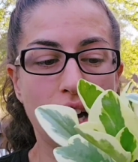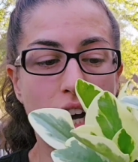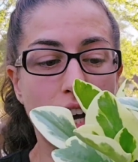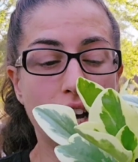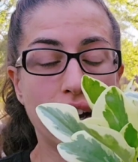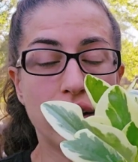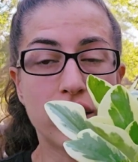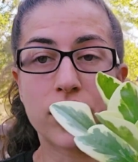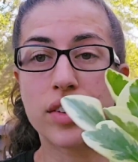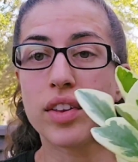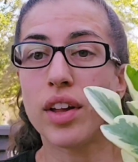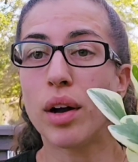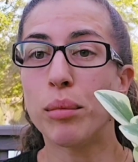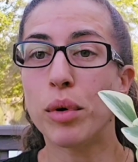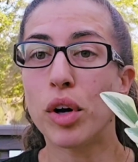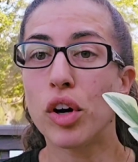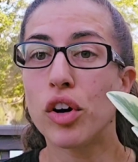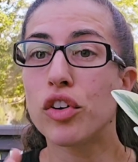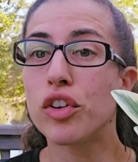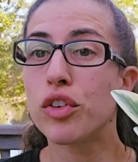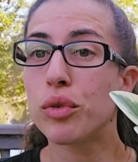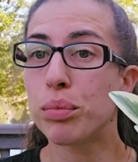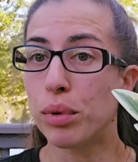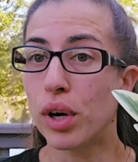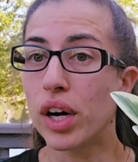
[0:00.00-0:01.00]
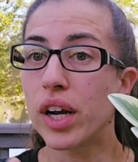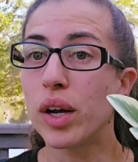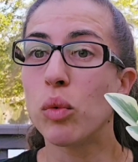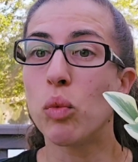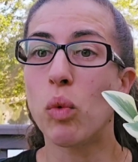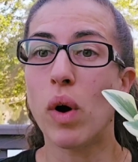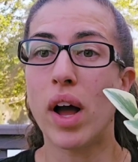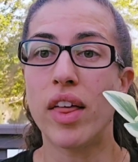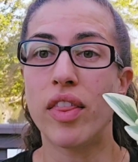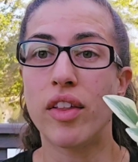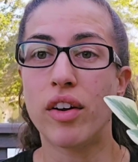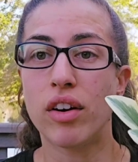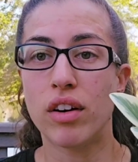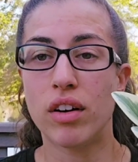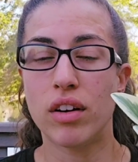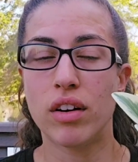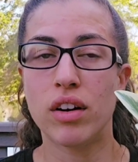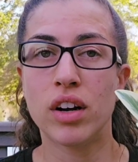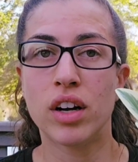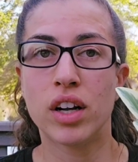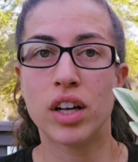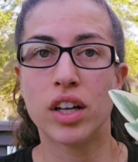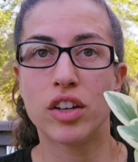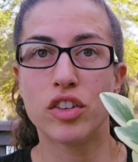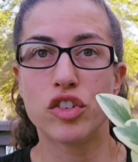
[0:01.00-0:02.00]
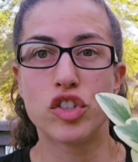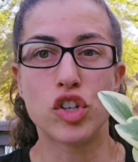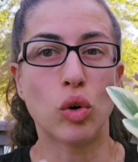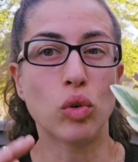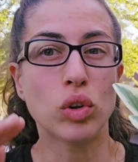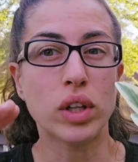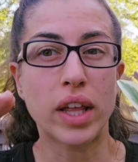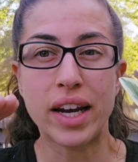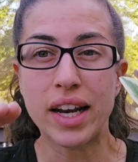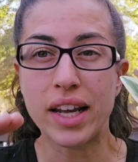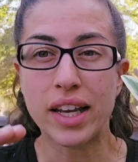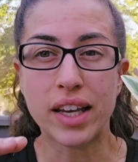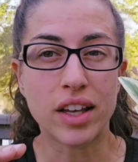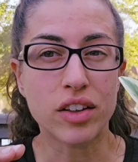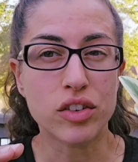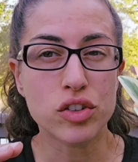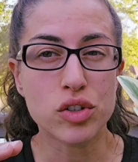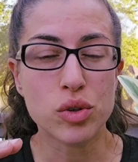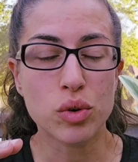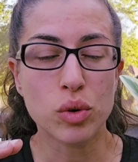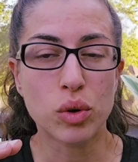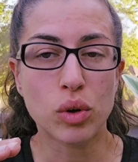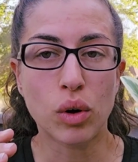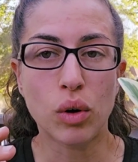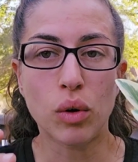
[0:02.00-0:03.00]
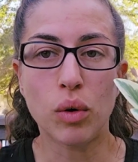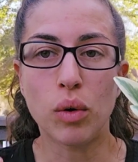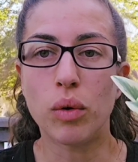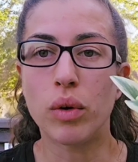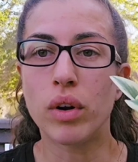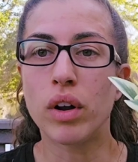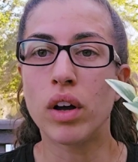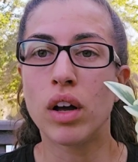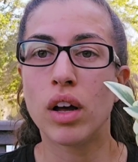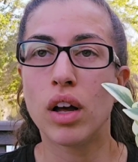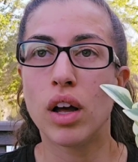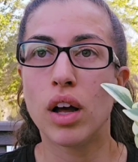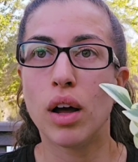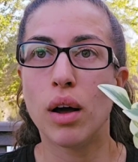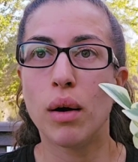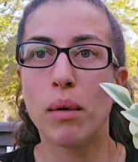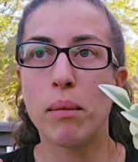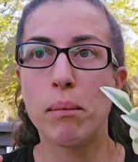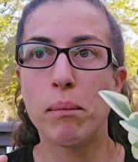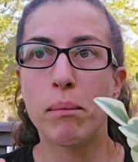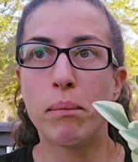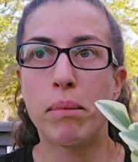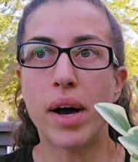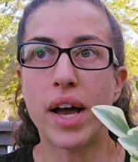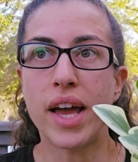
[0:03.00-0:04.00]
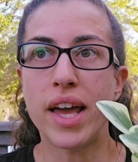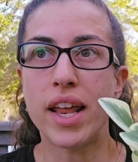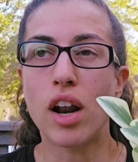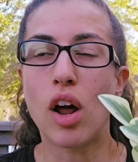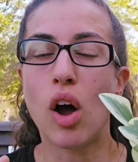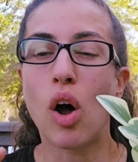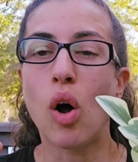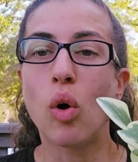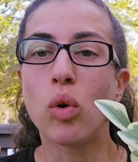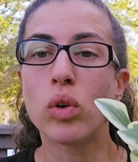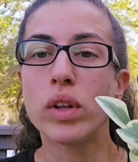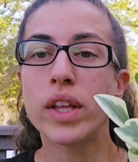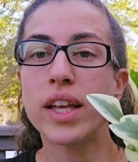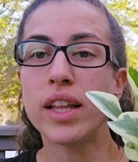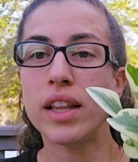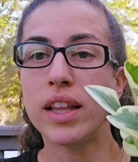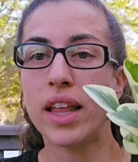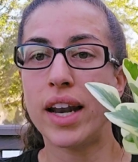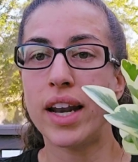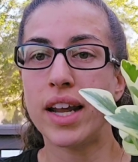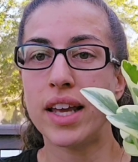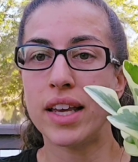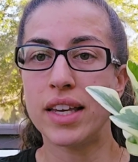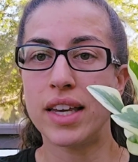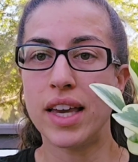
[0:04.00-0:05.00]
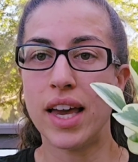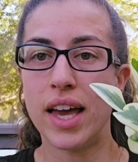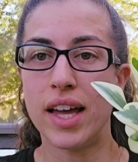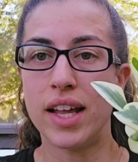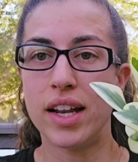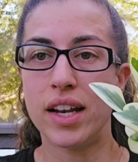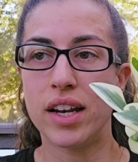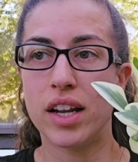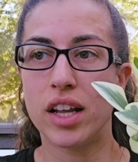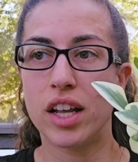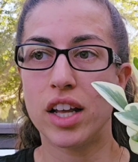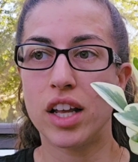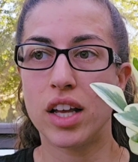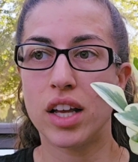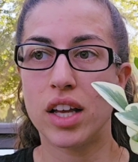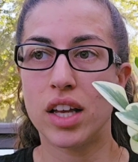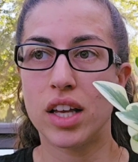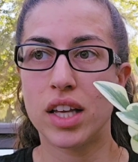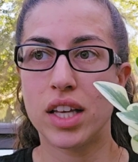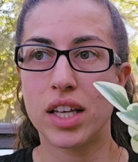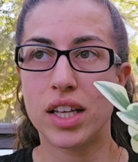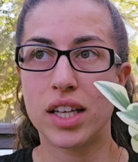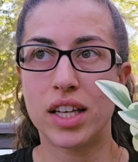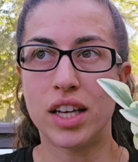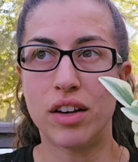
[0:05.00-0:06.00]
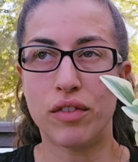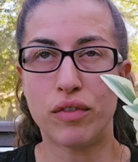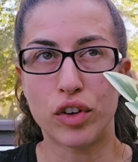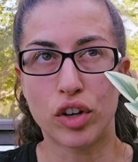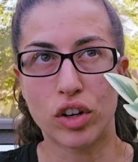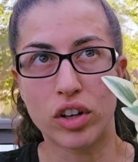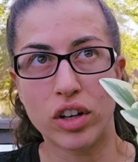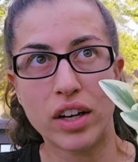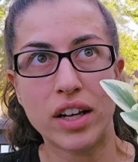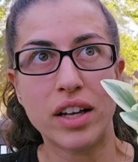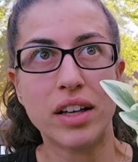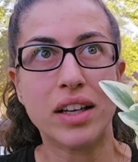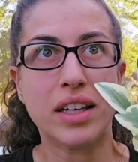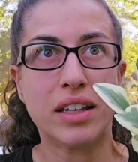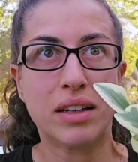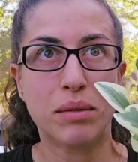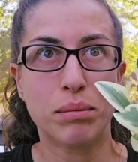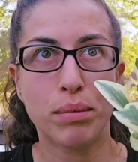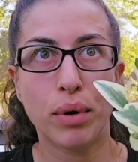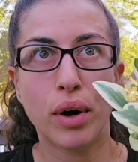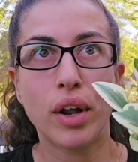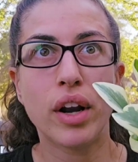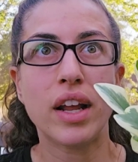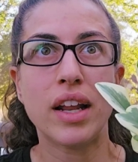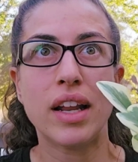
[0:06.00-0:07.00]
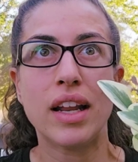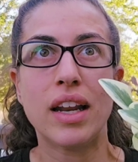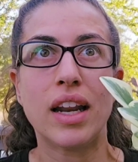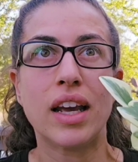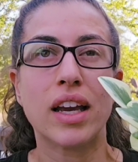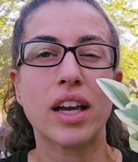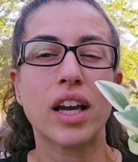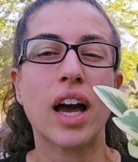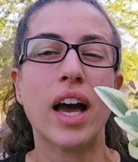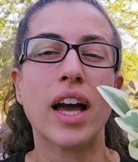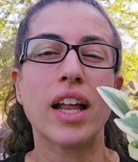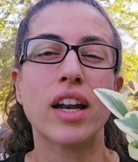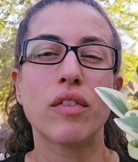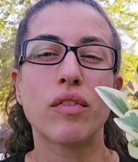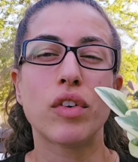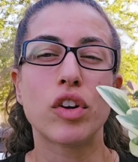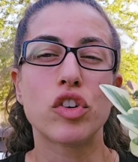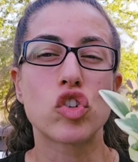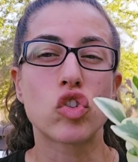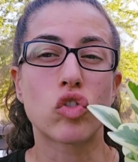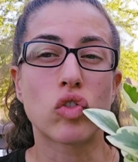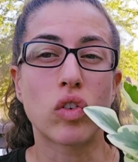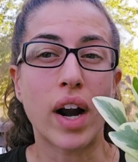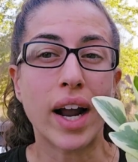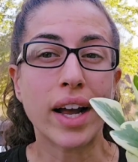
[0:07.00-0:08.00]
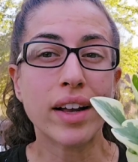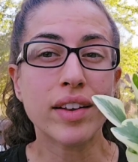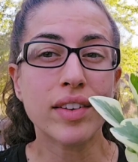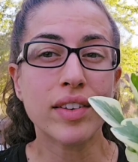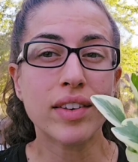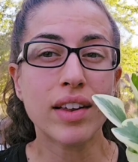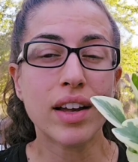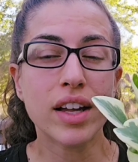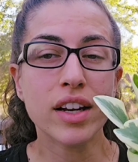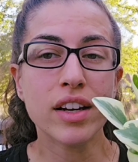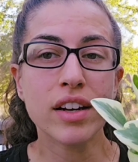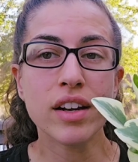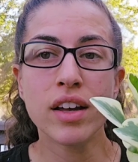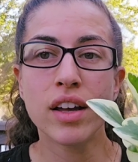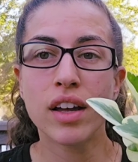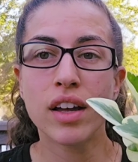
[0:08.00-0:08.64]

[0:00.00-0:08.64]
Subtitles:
summer, spring weather. Don't let it get too cold, but only let it get, if you're going to put it in kind of a direct sun,